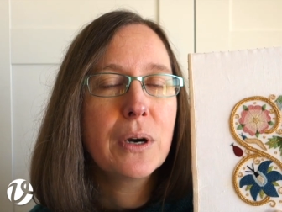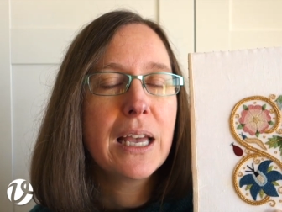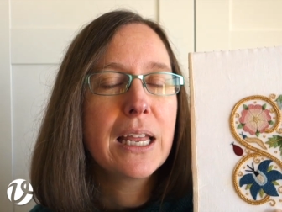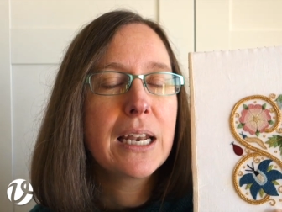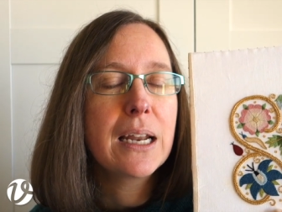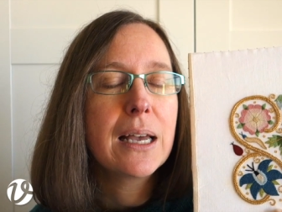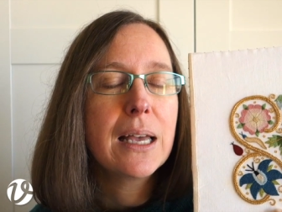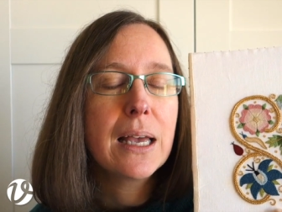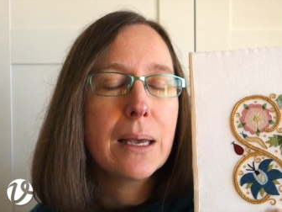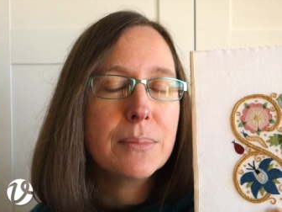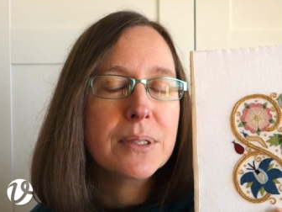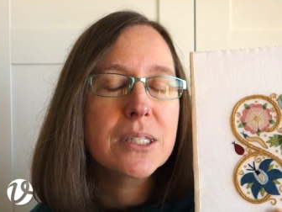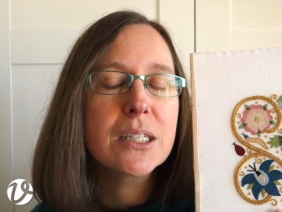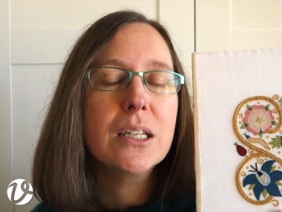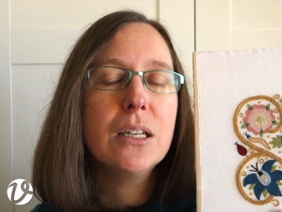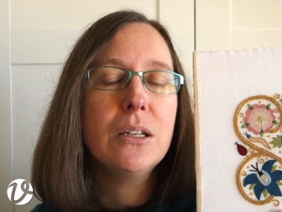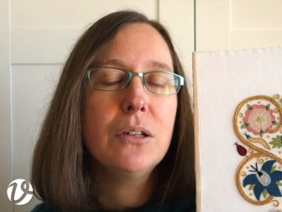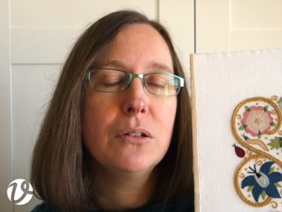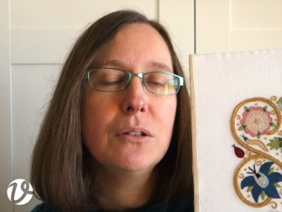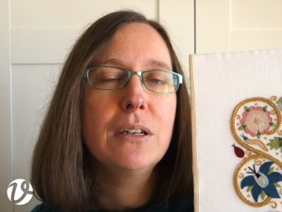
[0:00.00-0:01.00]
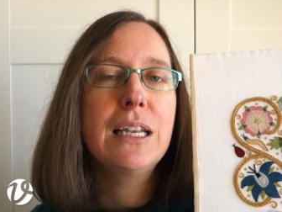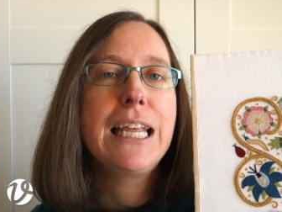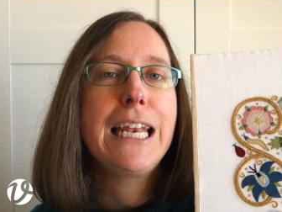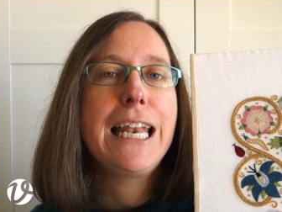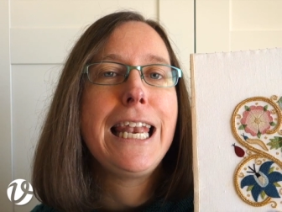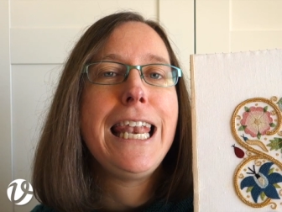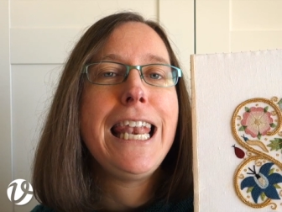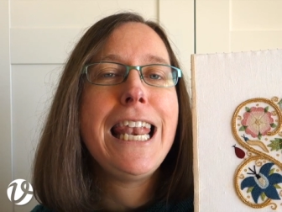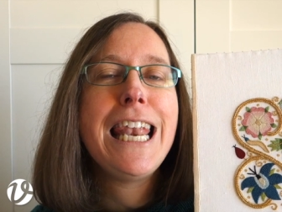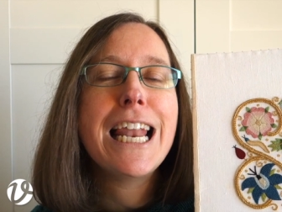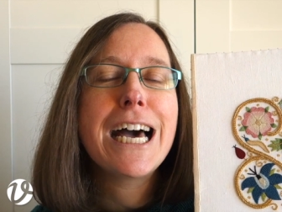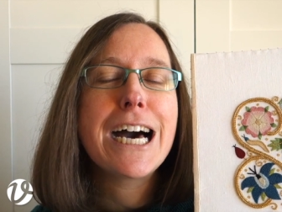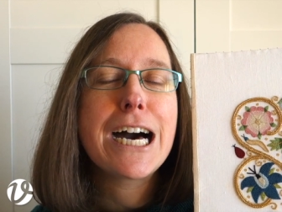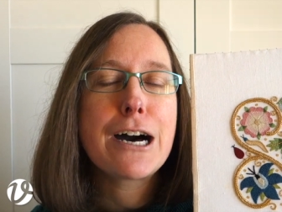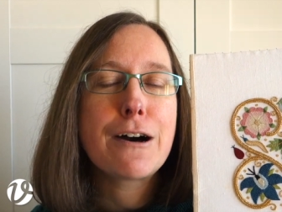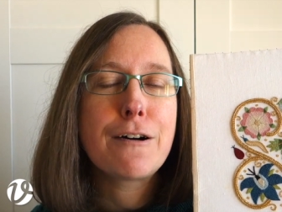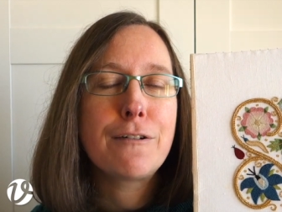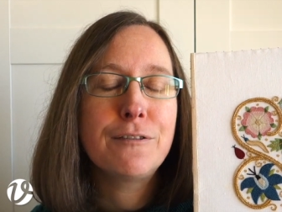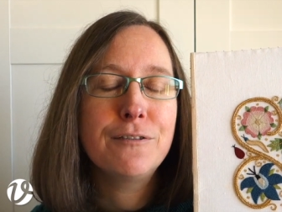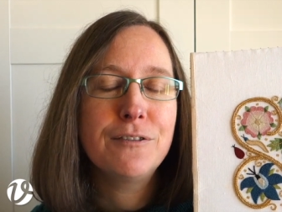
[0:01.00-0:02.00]
and I absolutely
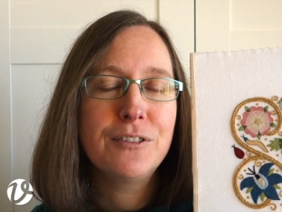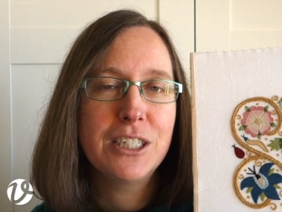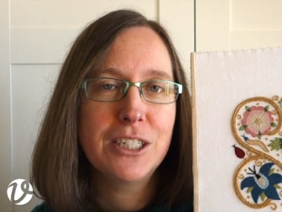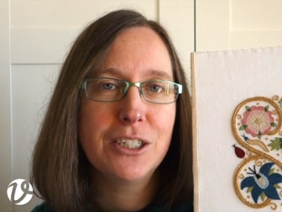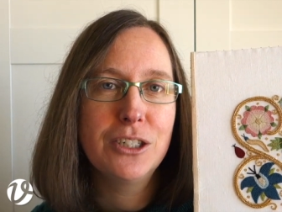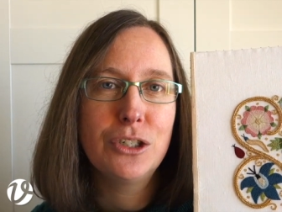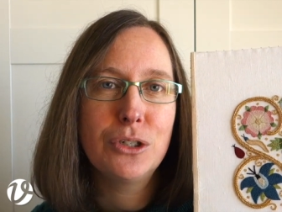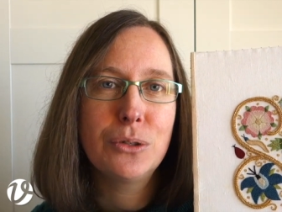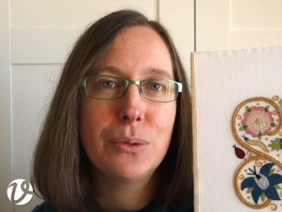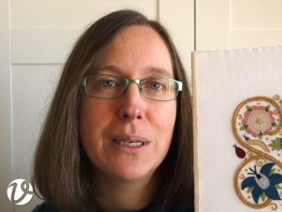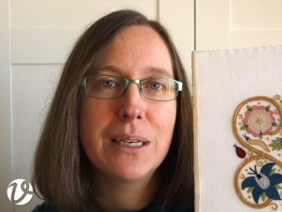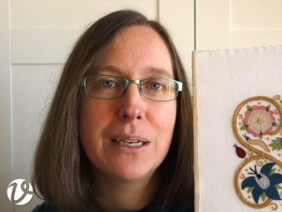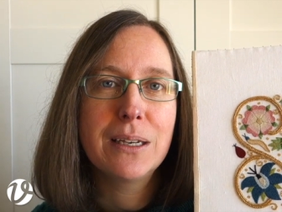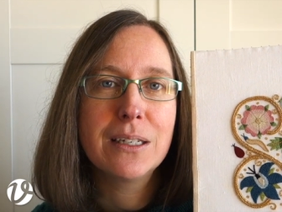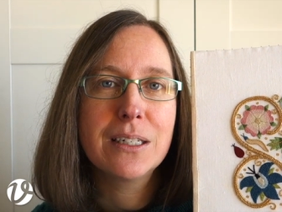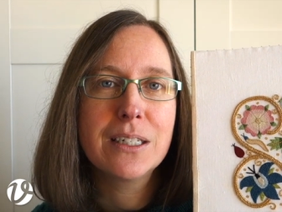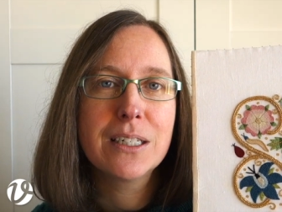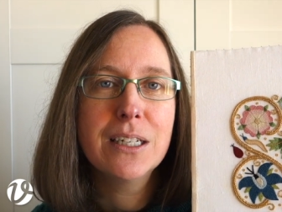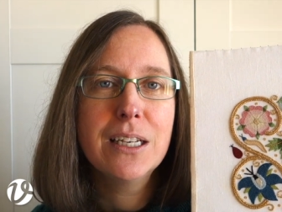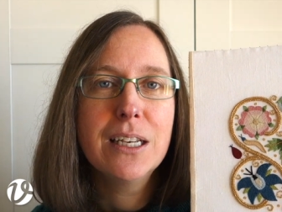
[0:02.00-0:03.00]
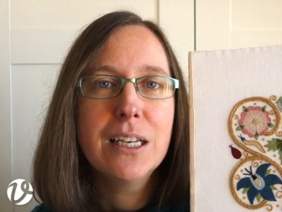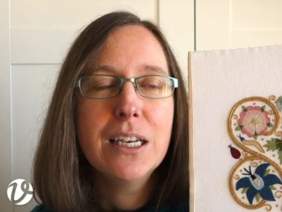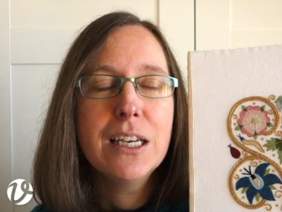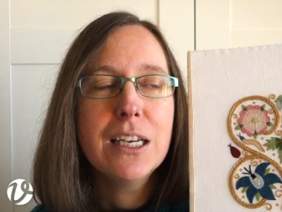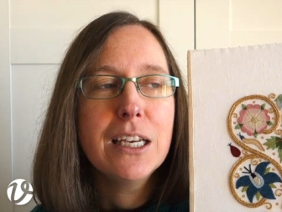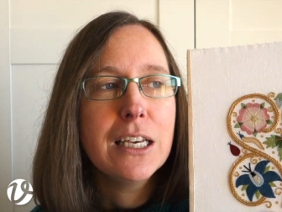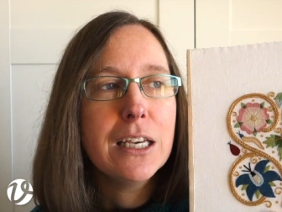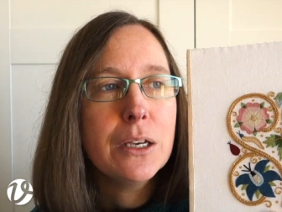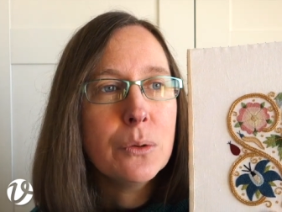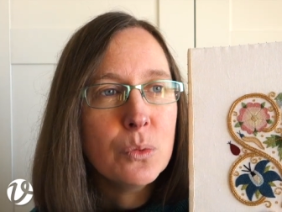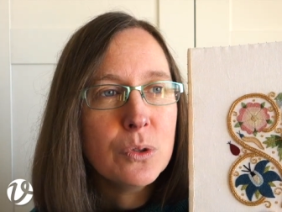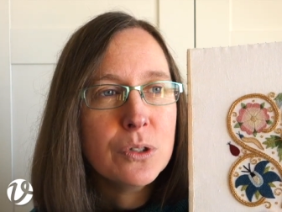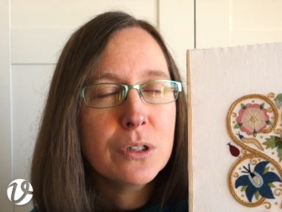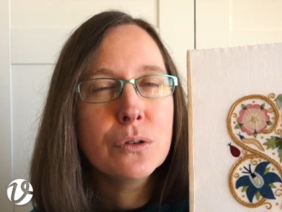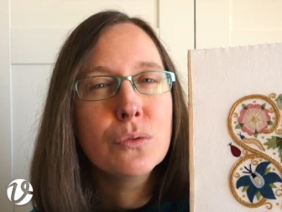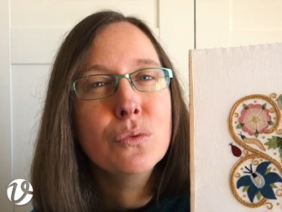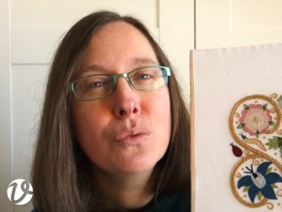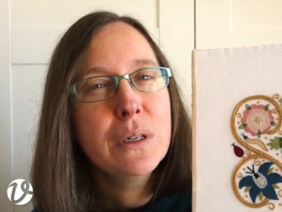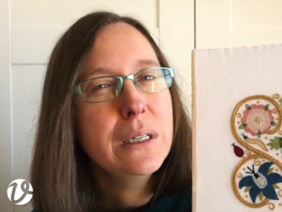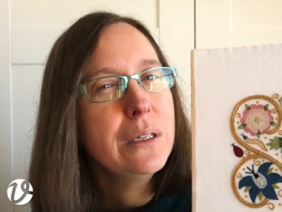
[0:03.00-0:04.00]
loved doing it. It was
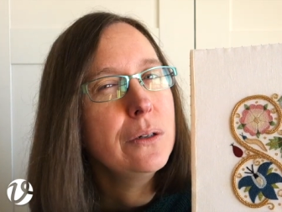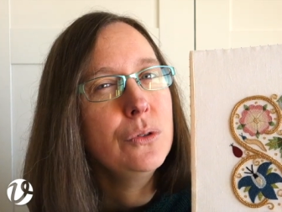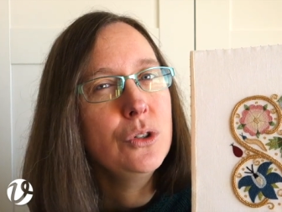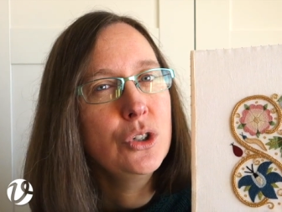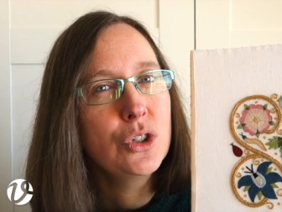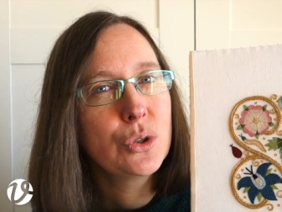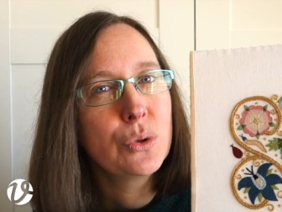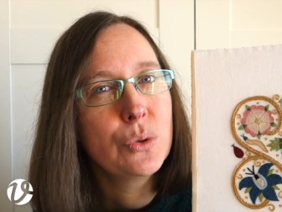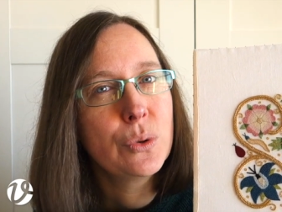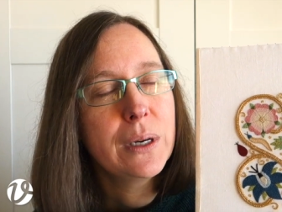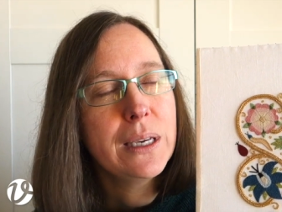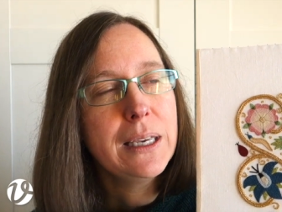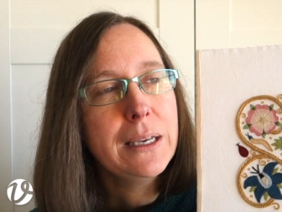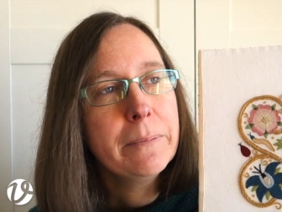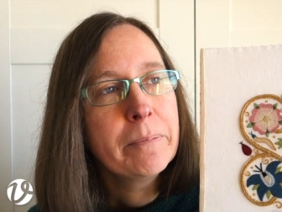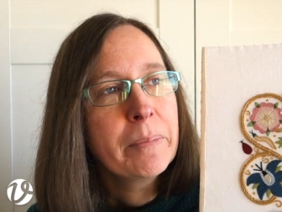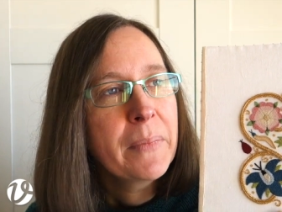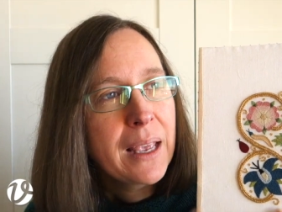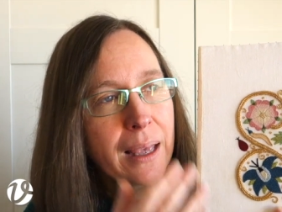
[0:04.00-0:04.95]
a real joy.